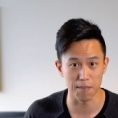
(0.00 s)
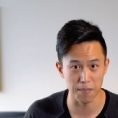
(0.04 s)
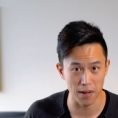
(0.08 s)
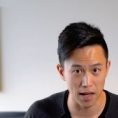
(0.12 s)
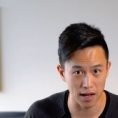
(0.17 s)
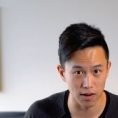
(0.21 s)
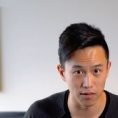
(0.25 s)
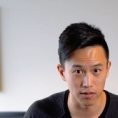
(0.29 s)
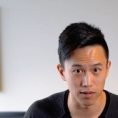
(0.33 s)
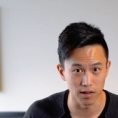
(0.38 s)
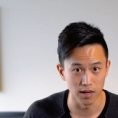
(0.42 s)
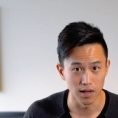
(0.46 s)
a
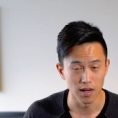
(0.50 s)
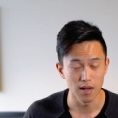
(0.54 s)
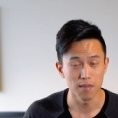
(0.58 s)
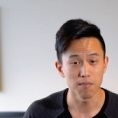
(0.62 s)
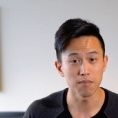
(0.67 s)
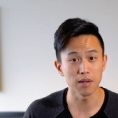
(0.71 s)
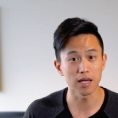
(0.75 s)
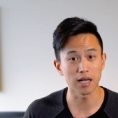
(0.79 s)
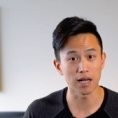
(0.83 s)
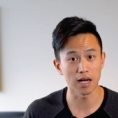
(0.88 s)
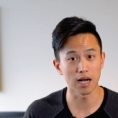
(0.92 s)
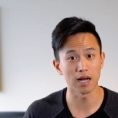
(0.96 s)
pound
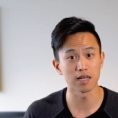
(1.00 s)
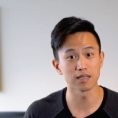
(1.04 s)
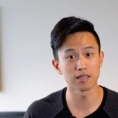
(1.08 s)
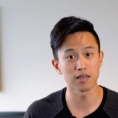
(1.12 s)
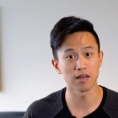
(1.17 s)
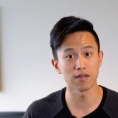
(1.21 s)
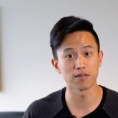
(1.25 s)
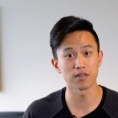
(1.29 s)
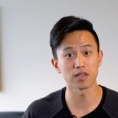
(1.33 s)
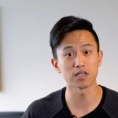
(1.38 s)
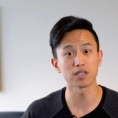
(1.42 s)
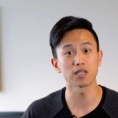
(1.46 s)
because
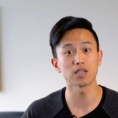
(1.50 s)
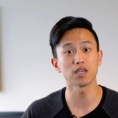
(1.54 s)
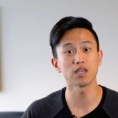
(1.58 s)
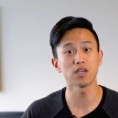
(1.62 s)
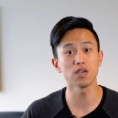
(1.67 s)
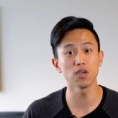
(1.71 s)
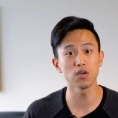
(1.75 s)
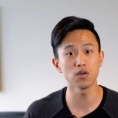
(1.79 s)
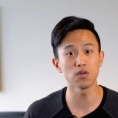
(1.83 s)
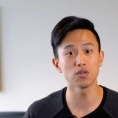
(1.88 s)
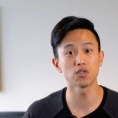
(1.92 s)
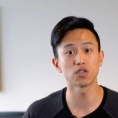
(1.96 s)
of this
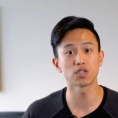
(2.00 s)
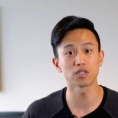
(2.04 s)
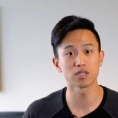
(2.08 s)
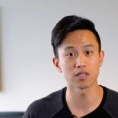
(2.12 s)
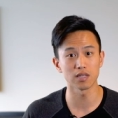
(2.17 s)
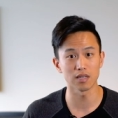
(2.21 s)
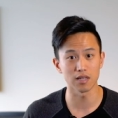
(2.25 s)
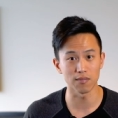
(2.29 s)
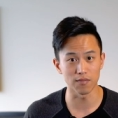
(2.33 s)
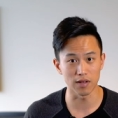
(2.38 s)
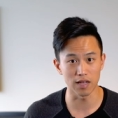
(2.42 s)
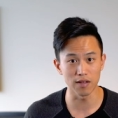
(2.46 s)
huge
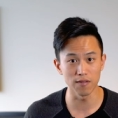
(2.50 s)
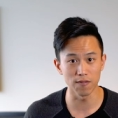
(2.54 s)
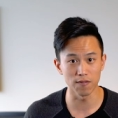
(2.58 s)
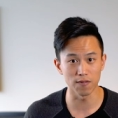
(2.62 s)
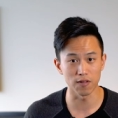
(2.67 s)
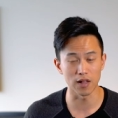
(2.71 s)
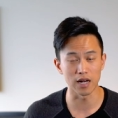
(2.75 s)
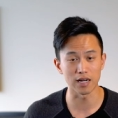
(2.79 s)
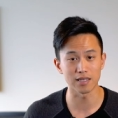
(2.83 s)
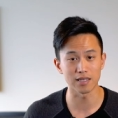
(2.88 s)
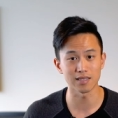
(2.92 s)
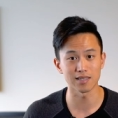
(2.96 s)

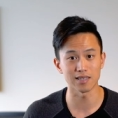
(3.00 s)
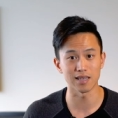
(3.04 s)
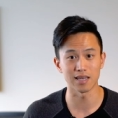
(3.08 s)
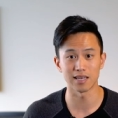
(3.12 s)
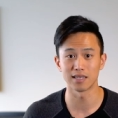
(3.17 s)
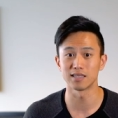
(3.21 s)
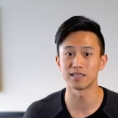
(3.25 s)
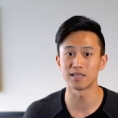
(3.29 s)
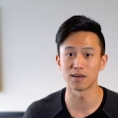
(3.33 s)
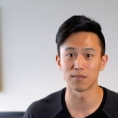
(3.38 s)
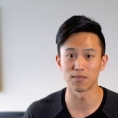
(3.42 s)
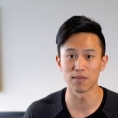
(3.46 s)
influx
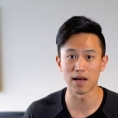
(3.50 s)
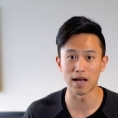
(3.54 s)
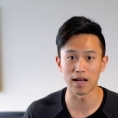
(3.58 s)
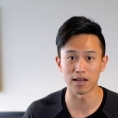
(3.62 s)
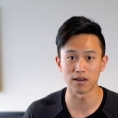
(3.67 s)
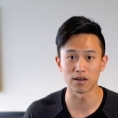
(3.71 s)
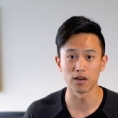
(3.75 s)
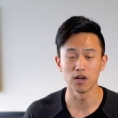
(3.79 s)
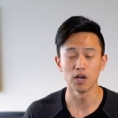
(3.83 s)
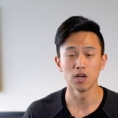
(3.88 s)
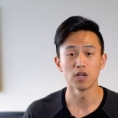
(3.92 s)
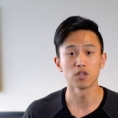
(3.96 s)
in
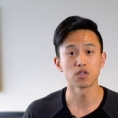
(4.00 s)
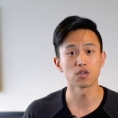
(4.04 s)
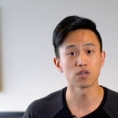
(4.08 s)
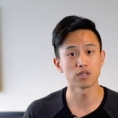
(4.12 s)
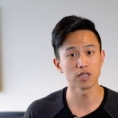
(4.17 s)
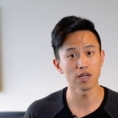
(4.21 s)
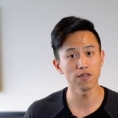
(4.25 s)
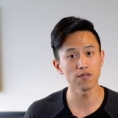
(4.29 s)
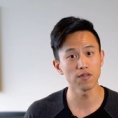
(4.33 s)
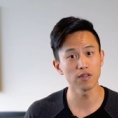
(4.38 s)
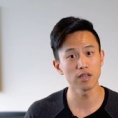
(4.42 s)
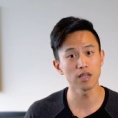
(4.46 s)
demand. So
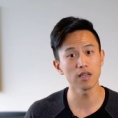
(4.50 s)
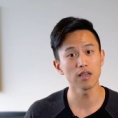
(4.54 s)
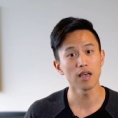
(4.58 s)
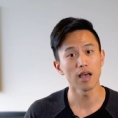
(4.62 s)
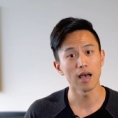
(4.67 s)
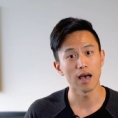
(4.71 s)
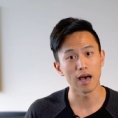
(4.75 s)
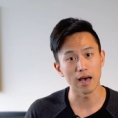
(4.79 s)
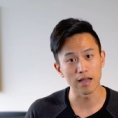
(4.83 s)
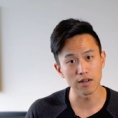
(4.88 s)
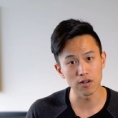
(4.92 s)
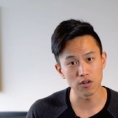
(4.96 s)
definitely
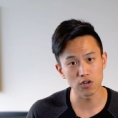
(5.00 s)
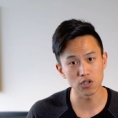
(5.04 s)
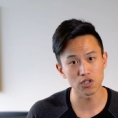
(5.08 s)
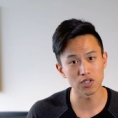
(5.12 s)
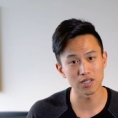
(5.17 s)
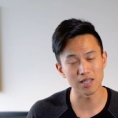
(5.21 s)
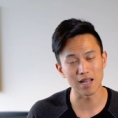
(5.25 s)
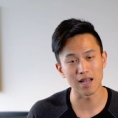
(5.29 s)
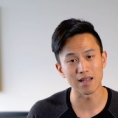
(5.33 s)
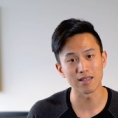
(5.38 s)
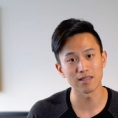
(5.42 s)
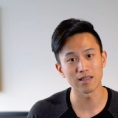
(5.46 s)

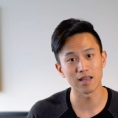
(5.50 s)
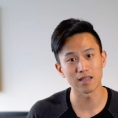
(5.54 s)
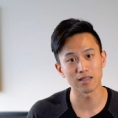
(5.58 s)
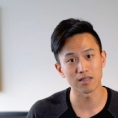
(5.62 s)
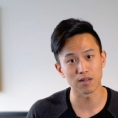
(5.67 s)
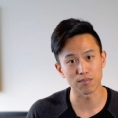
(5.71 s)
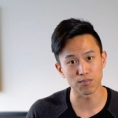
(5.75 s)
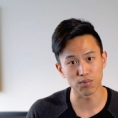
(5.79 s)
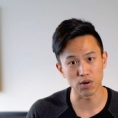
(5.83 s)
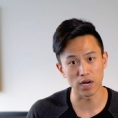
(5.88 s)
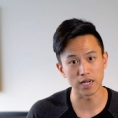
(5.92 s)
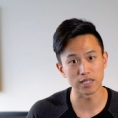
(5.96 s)
understand that
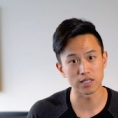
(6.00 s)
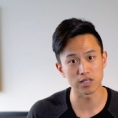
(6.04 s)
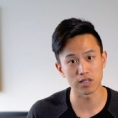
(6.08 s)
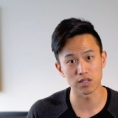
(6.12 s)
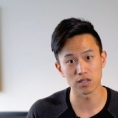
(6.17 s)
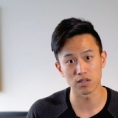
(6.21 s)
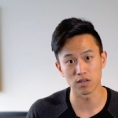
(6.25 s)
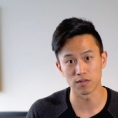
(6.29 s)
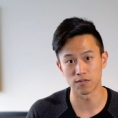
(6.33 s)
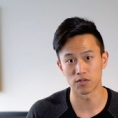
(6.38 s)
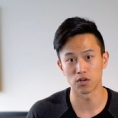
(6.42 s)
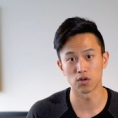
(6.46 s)
the prices
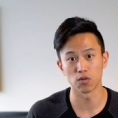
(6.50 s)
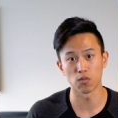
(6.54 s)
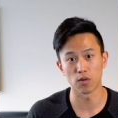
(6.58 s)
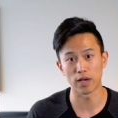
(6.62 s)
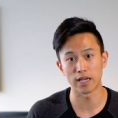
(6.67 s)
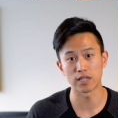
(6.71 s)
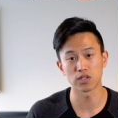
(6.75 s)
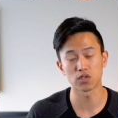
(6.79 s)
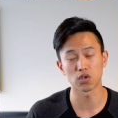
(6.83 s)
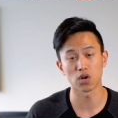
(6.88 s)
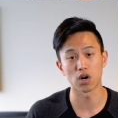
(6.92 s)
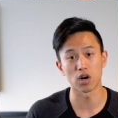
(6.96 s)
of your
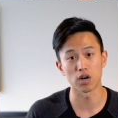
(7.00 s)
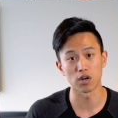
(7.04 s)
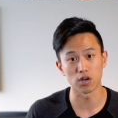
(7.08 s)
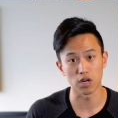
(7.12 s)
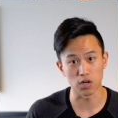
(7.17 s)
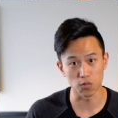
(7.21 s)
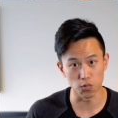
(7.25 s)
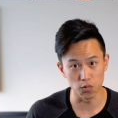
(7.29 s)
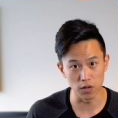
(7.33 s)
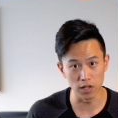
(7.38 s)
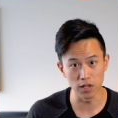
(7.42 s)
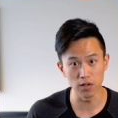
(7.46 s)
wings
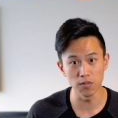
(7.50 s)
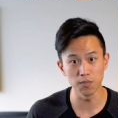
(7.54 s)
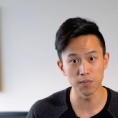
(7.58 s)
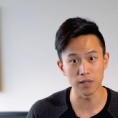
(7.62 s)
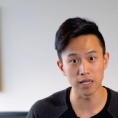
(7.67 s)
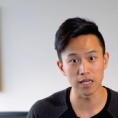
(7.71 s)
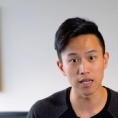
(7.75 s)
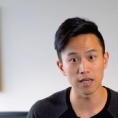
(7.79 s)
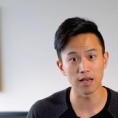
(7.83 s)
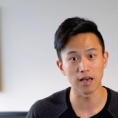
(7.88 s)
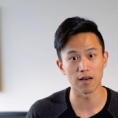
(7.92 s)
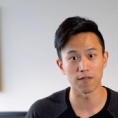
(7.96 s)
will
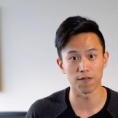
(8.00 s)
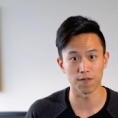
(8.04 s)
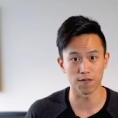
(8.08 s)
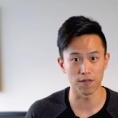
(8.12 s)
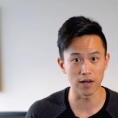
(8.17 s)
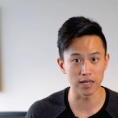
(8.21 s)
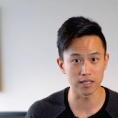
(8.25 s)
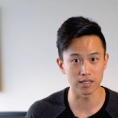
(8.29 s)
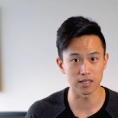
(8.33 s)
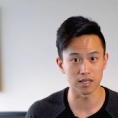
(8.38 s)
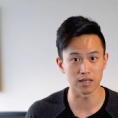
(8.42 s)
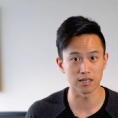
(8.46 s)
be
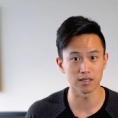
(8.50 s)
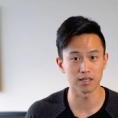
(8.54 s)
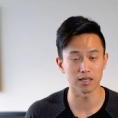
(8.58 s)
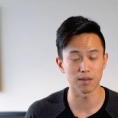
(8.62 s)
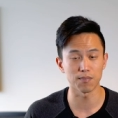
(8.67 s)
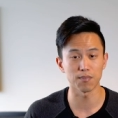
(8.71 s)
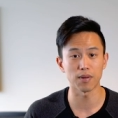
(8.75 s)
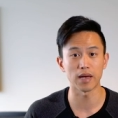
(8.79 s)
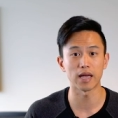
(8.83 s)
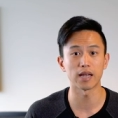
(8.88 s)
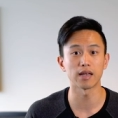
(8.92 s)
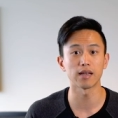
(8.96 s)
affected
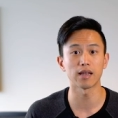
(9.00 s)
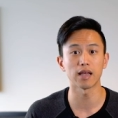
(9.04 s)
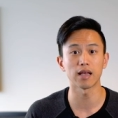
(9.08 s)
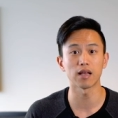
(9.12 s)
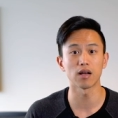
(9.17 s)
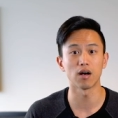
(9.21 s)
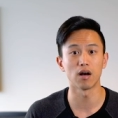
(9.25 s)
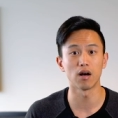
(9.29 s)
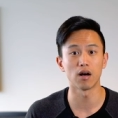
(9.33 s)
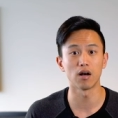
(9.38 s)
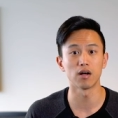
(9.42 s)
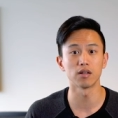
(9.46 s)

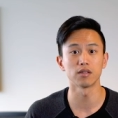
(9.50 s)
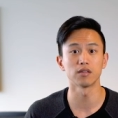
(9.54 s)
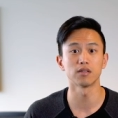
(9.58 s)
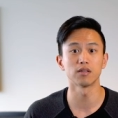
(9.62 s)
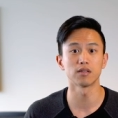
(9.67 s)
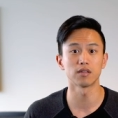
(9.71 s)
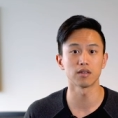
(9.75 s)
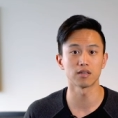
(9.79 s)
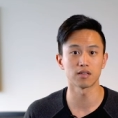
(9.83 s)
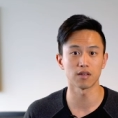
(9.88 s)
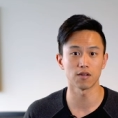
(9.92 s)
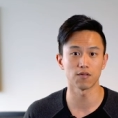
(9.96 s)
depending on
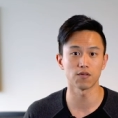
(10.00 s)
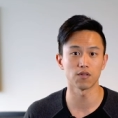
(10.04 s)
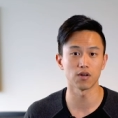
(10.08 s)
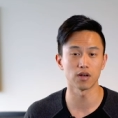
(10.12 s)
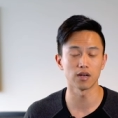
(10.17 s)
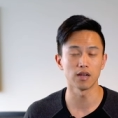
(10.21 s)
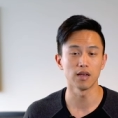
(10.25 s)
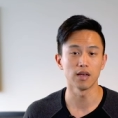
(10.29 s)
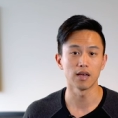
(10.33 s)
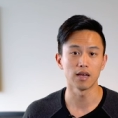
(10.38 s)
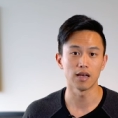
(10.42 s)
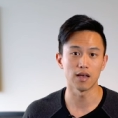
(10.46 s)
the
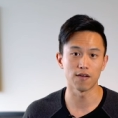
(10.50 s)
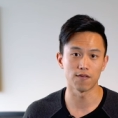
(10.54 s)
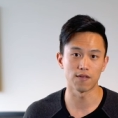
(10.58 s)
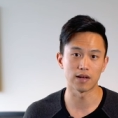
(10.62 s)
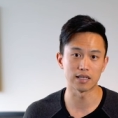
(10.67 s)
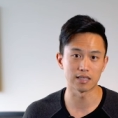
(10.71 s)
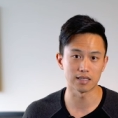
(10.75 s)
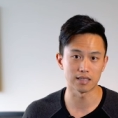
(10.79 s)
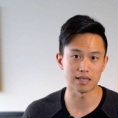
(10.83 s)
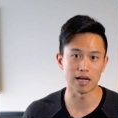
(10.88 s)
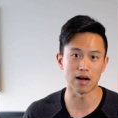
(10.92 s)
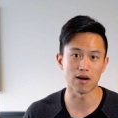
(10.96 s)
different
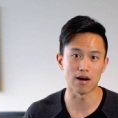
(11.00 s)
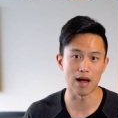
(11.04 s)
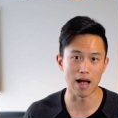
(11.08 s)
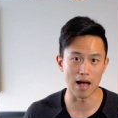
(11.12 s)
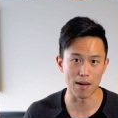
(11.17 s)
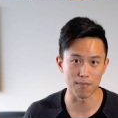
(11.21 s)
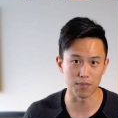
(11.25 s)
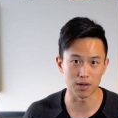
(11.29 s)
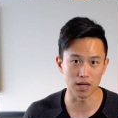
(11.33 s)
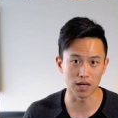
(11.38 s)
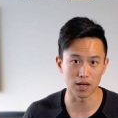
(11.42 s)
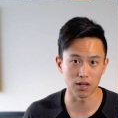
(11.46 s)
events that are
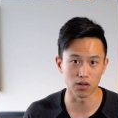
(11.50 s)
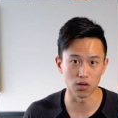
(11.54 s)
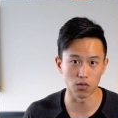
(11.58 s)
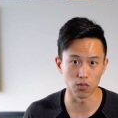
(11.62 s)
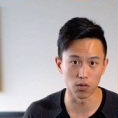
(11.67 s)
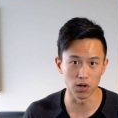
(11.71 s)
happening in the